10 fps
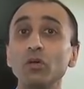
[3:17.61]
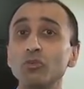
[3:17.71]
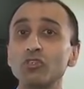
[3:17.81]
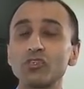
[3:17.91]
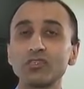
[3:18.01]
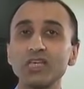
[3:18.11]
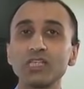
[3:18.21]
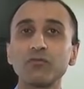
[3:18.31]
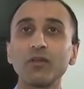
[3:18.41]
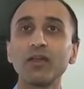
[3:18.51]
which is
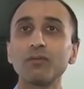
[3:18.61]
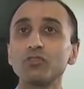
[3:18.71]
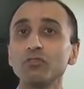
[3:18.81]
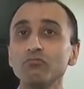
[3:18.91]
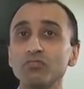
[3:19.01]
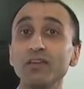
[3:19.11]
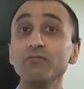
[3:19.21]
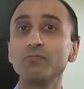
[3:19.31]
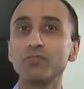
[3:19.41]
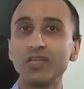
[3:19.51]
successful in up to
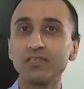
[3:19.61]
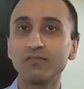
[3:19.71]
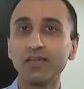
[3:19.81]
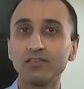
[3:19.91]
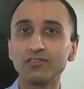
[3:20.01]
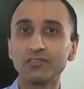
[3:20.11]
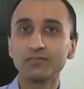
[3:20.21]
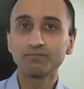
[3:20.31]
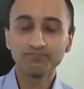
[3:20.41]
70% of cases.